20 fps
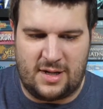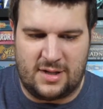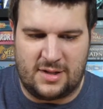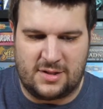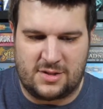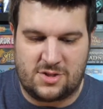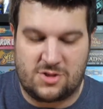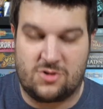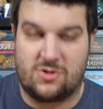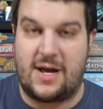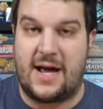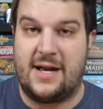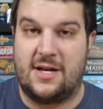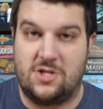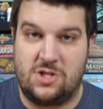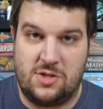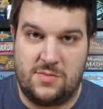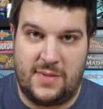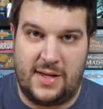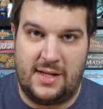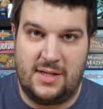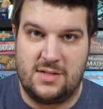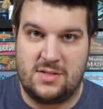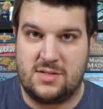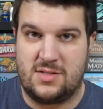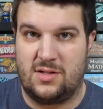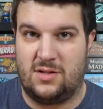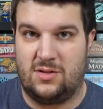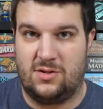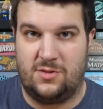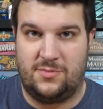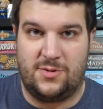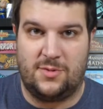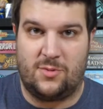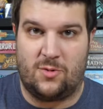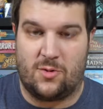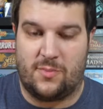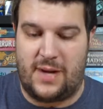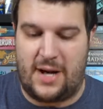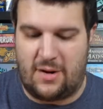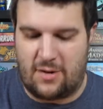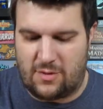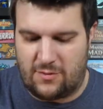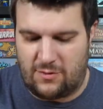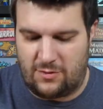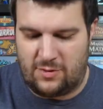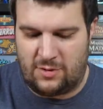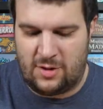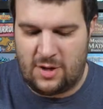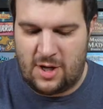strategy based, a little bit more powerful.